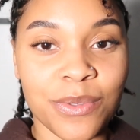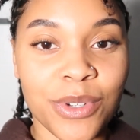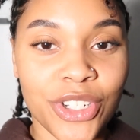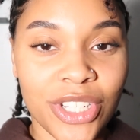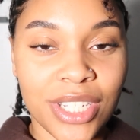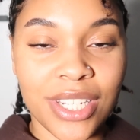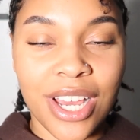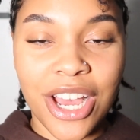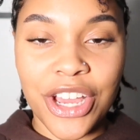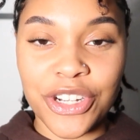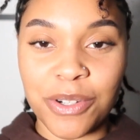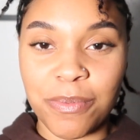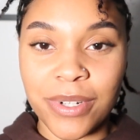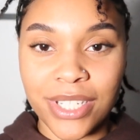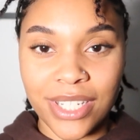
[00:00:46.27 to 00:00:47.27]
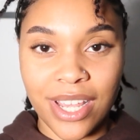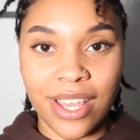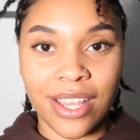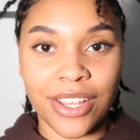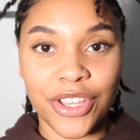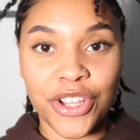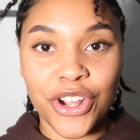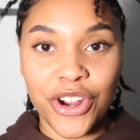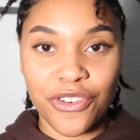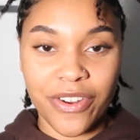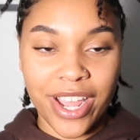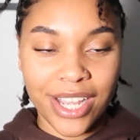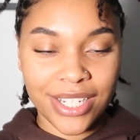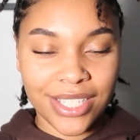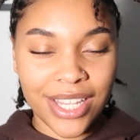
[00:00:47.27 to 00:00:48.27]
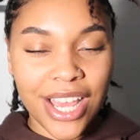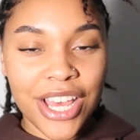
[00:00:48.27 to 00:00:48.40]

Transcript: which is 100% correct.